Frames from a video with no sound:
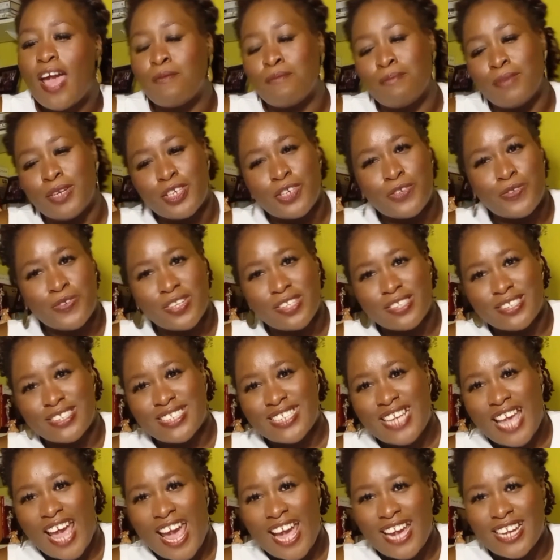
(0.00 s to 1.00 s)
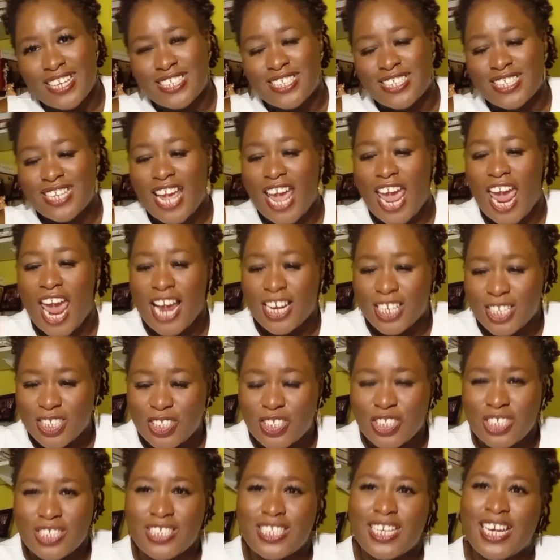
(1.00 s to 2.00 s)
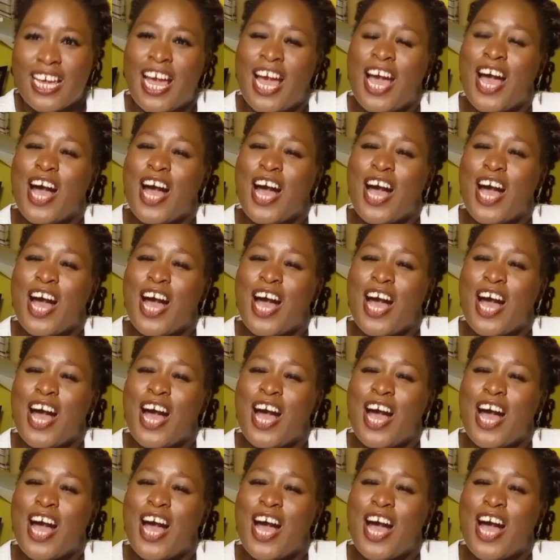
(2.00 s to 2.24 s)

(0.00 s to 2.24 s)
Minerals and Energy.